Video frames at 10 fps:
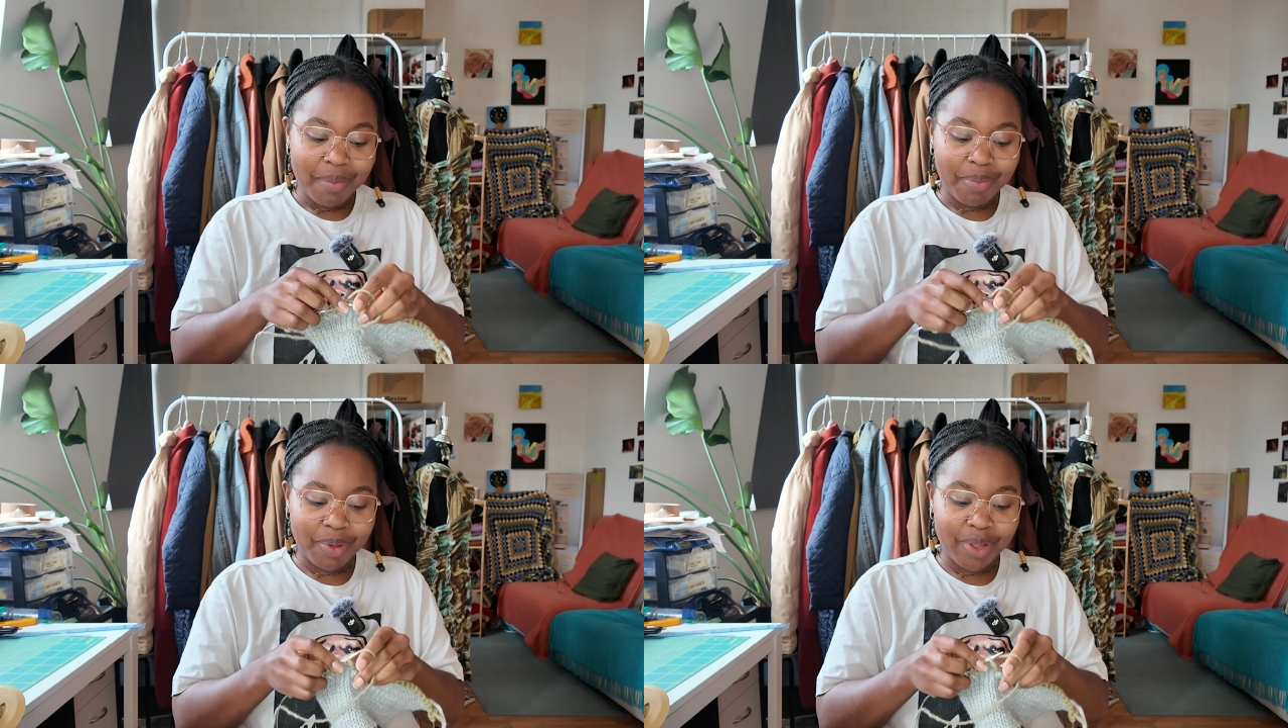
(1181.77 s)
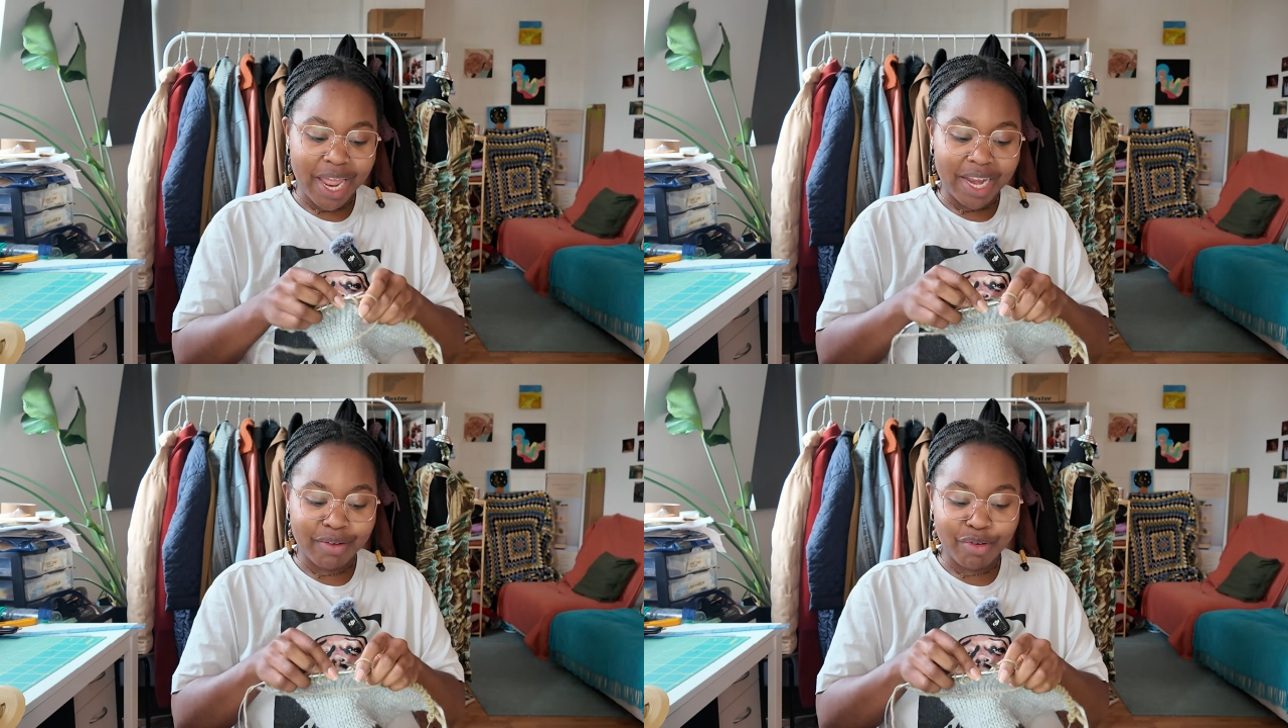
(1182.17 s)
but
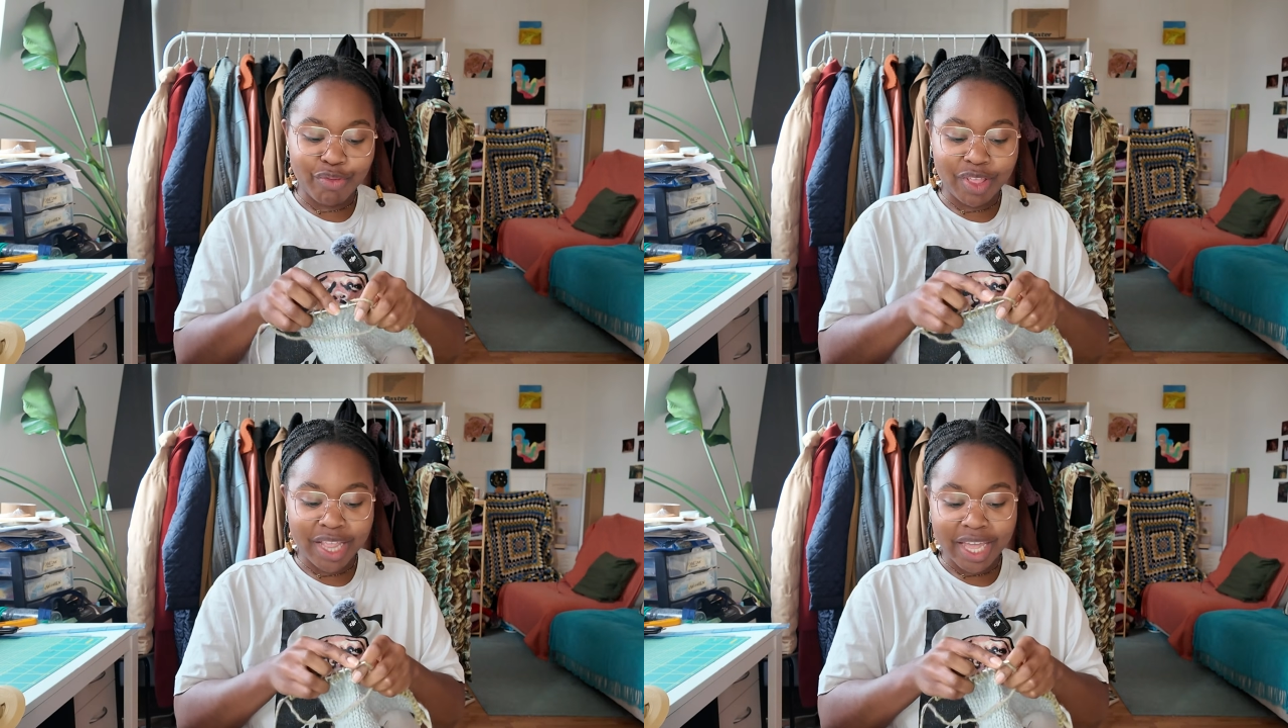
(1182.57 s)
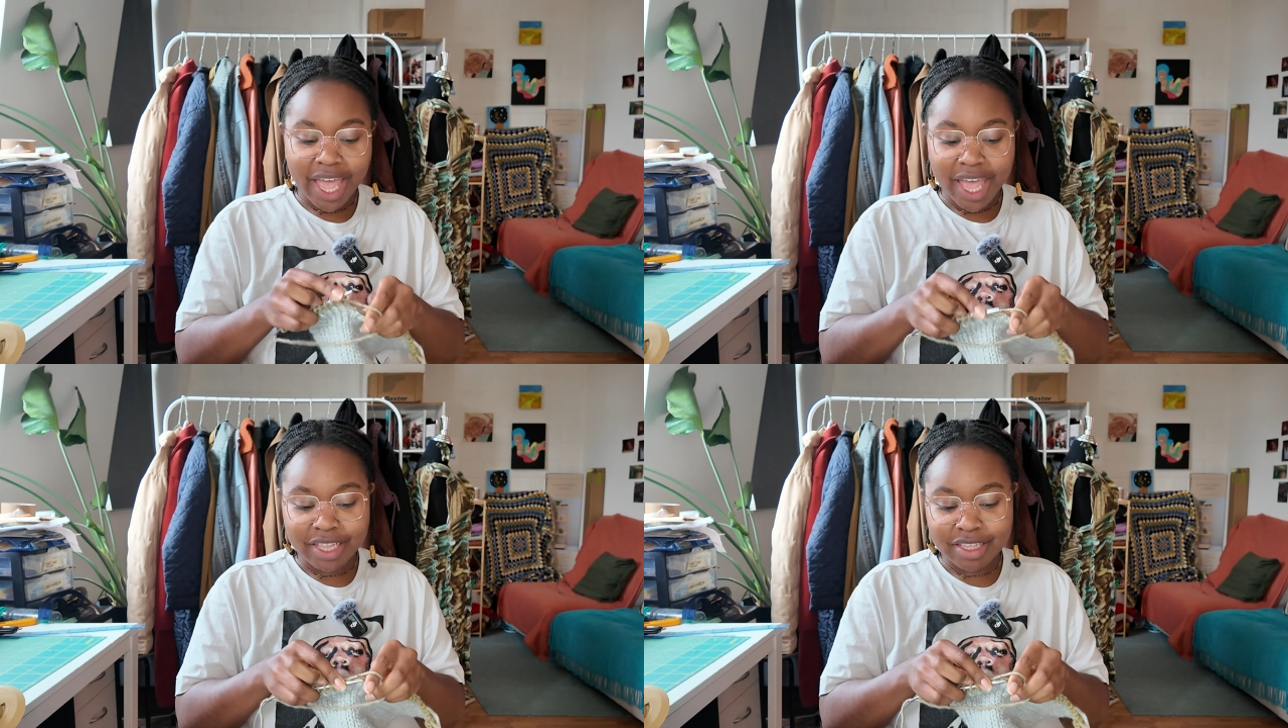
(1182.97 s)
I never felt like
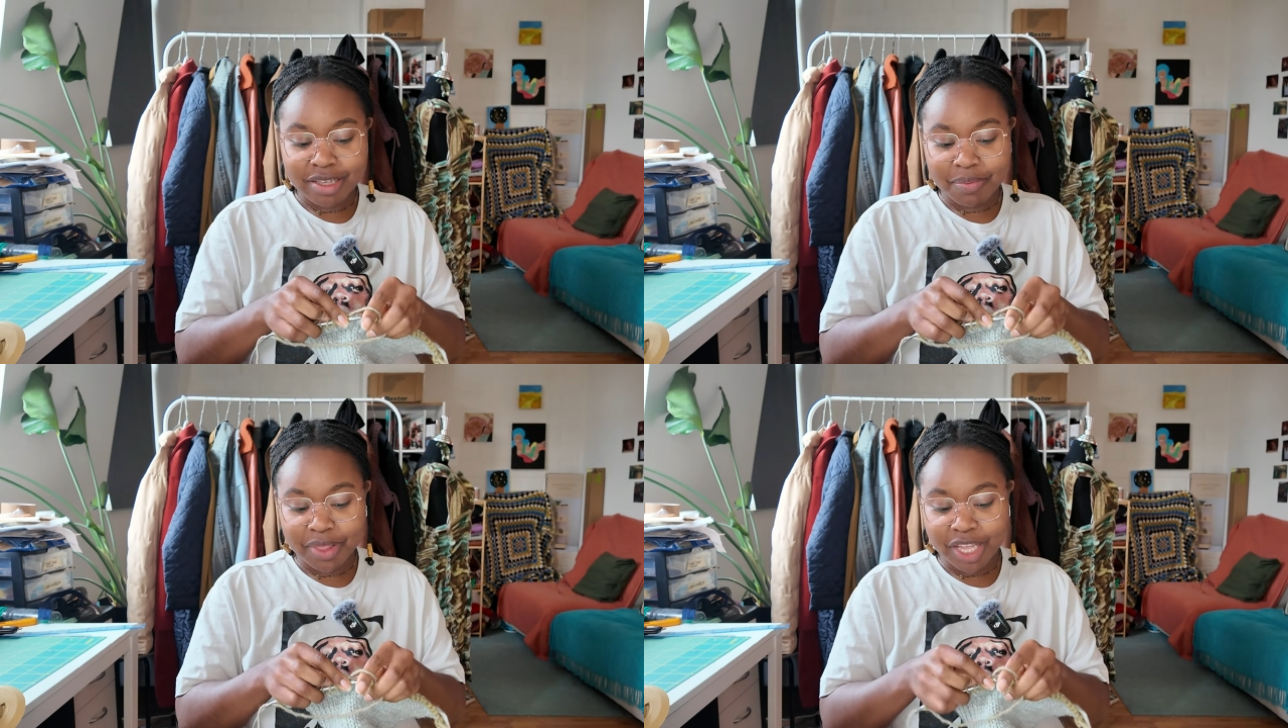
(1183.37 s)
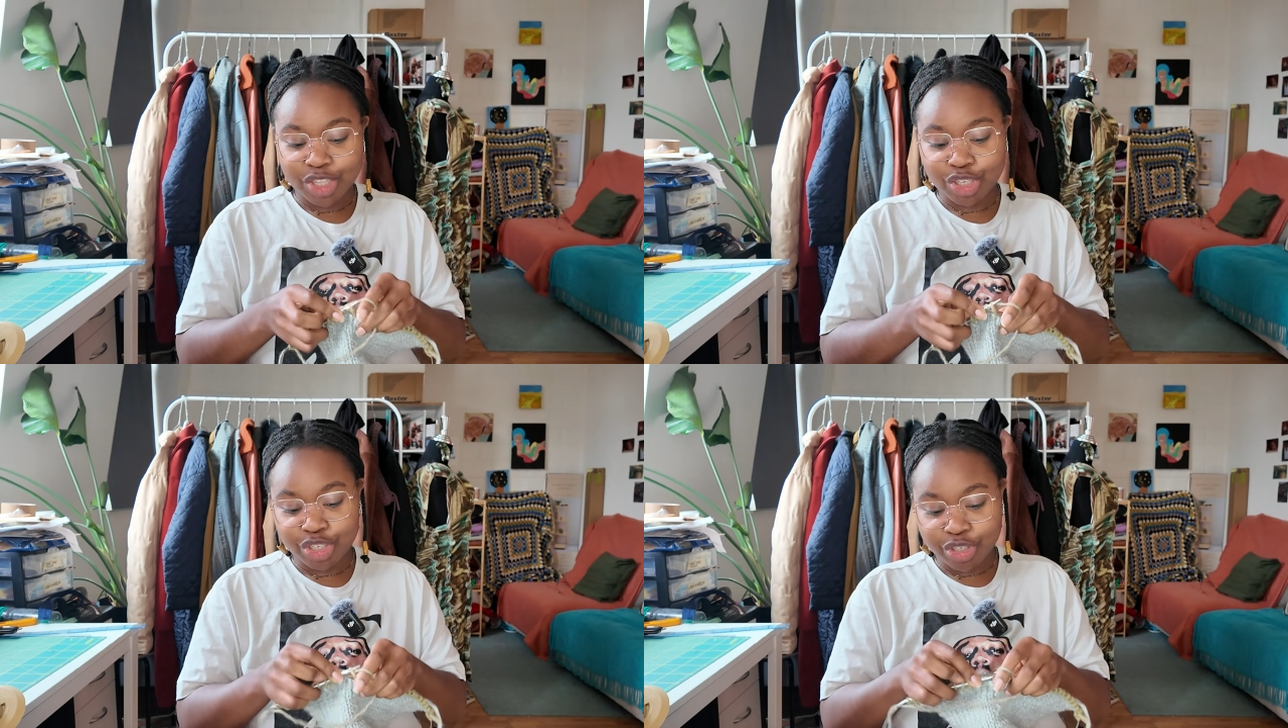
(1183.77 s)
I had something
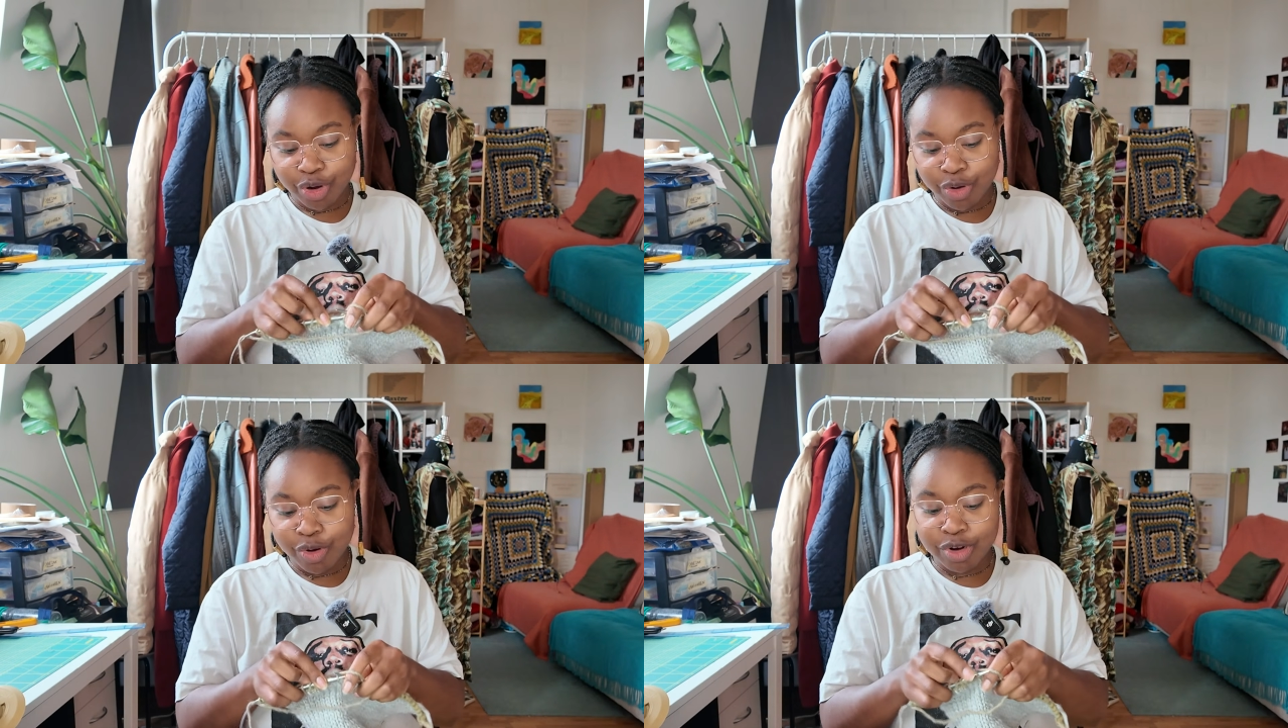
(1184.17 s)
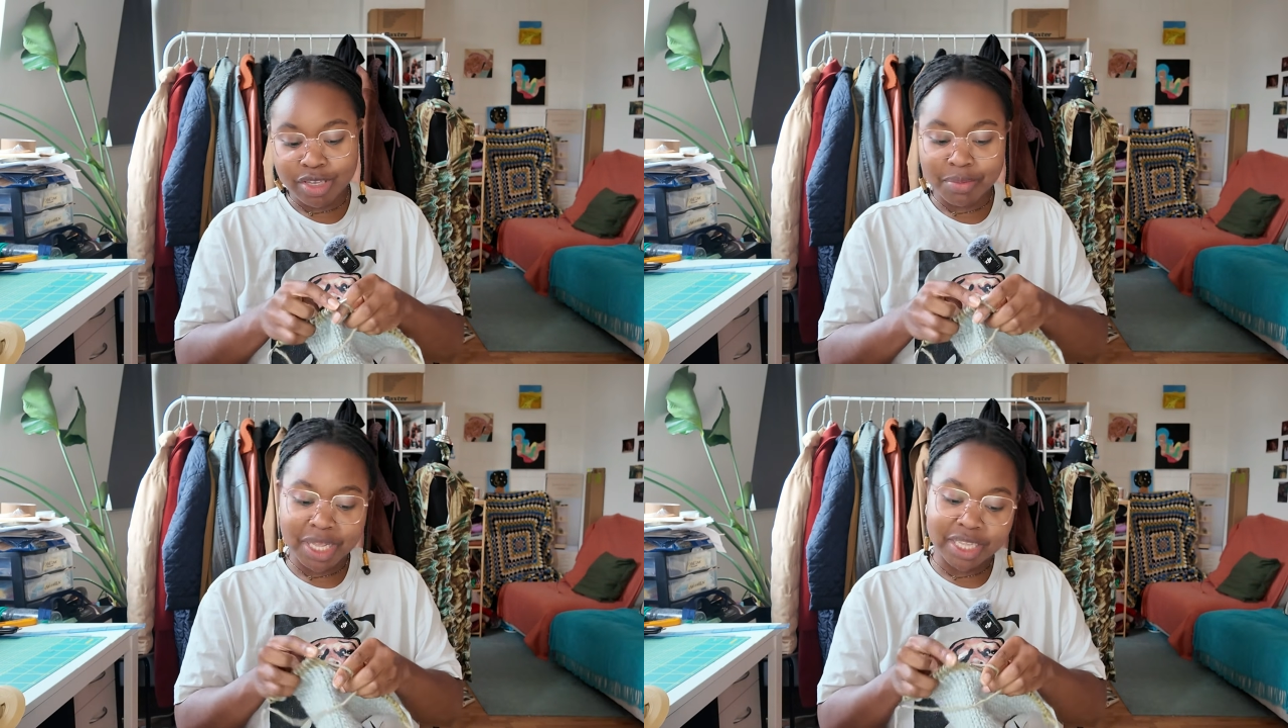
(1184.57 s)
to show or
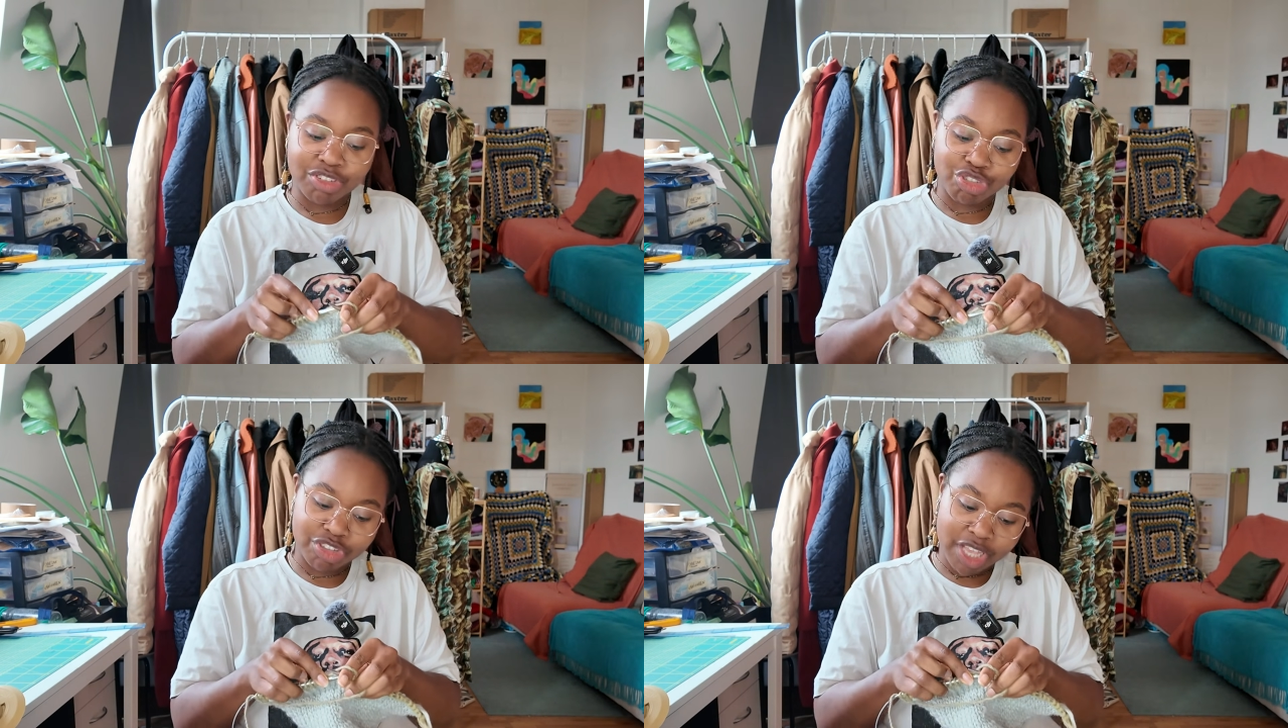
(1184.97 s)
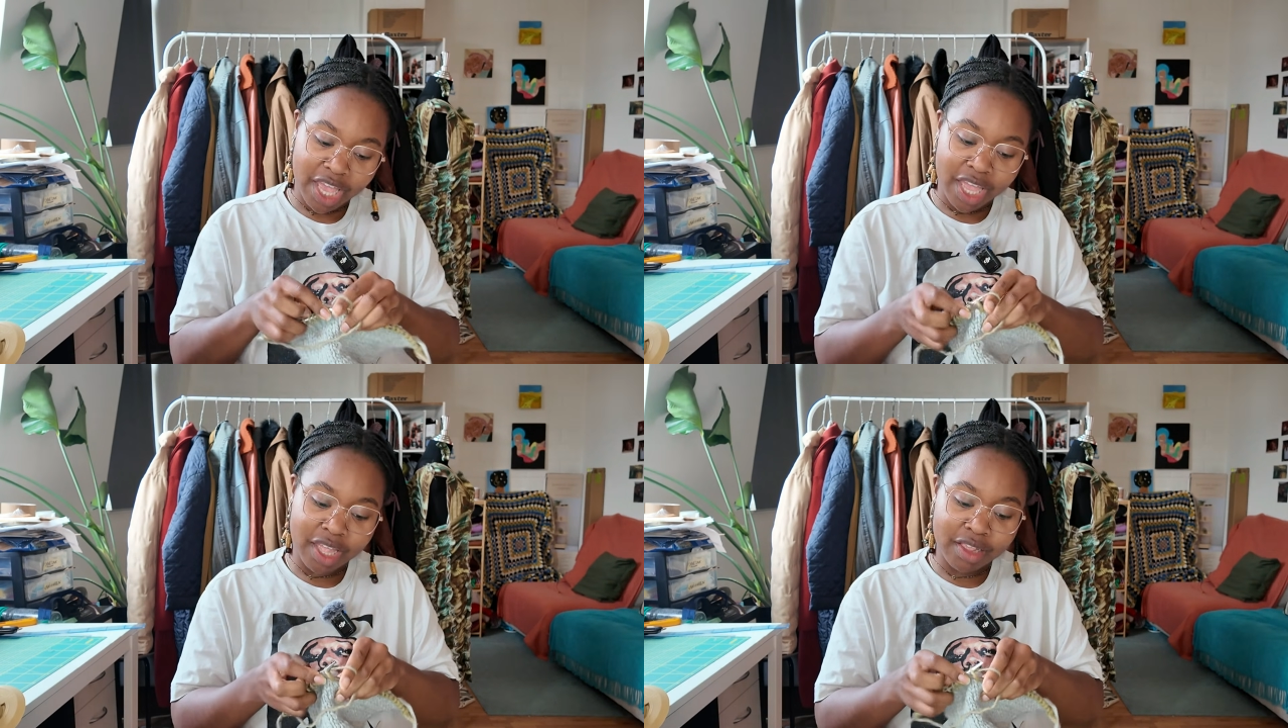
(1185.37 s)
something to
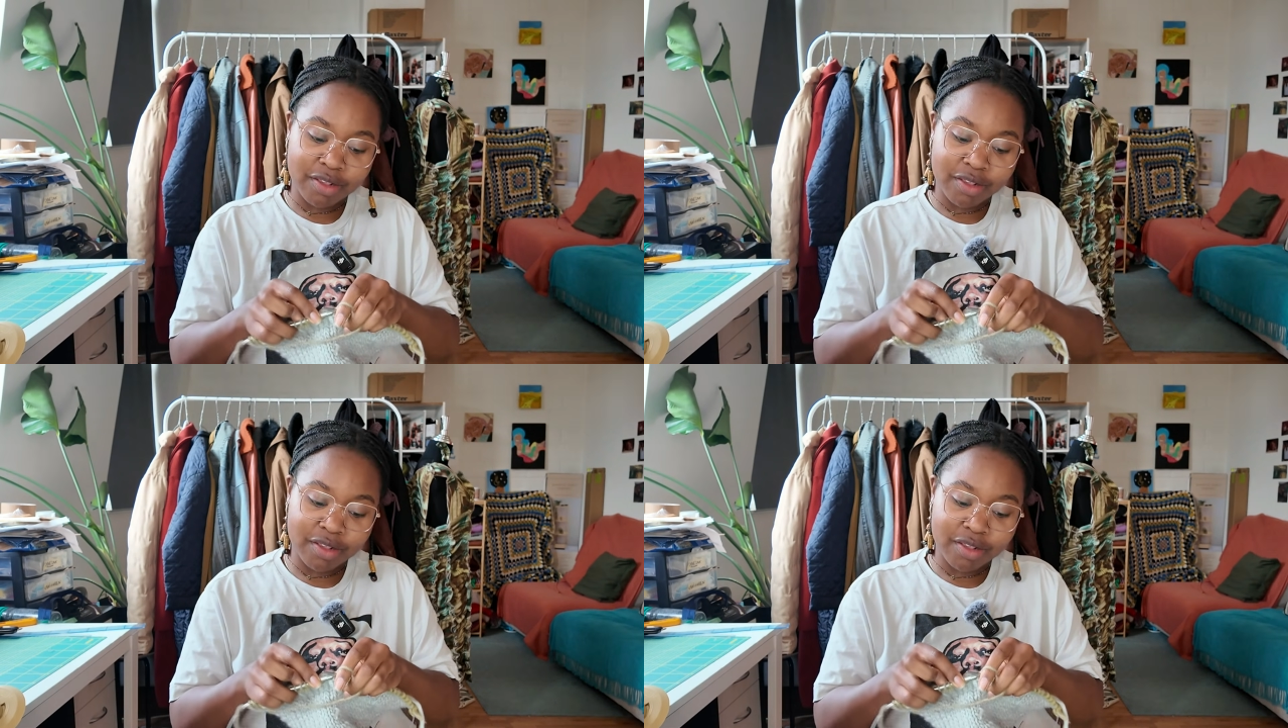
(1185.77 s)
say.